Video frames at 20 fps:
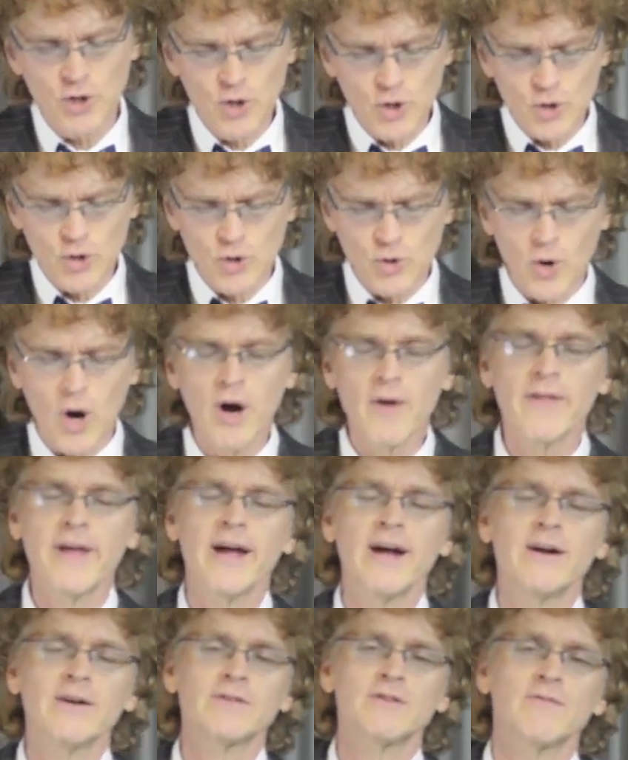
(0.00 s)
Who are the
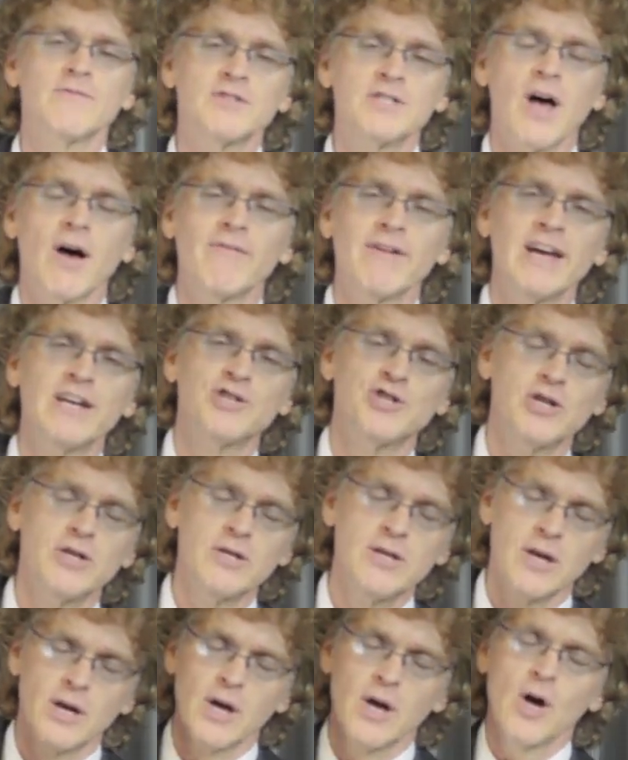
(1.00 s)
heirs of
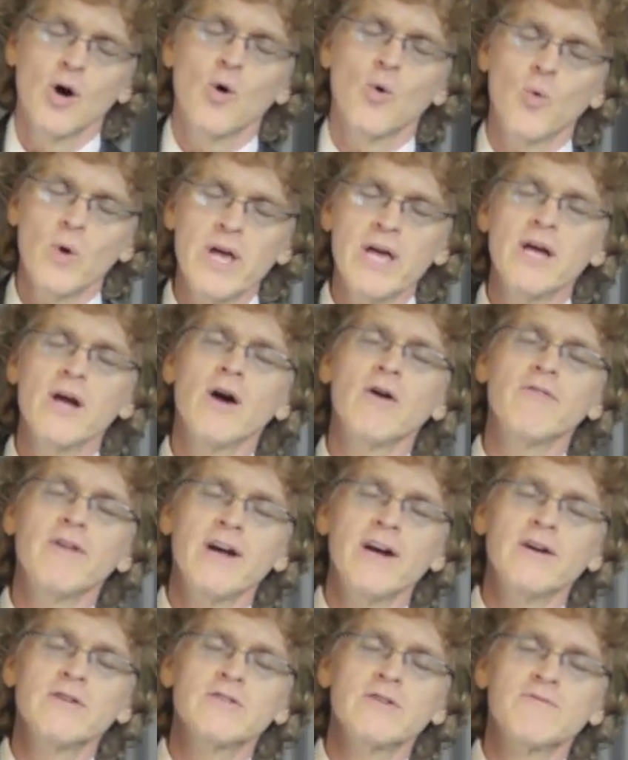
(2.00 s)
salvation? We are the
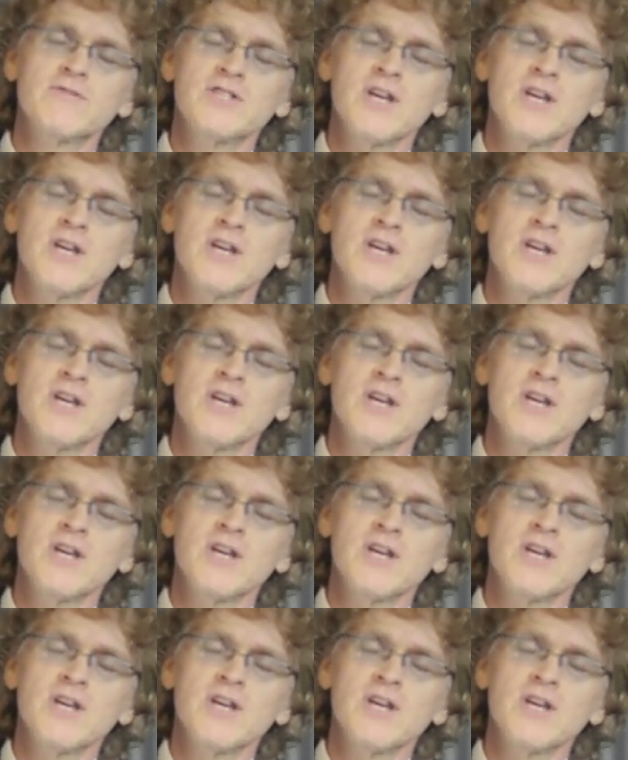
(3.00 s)
heirs of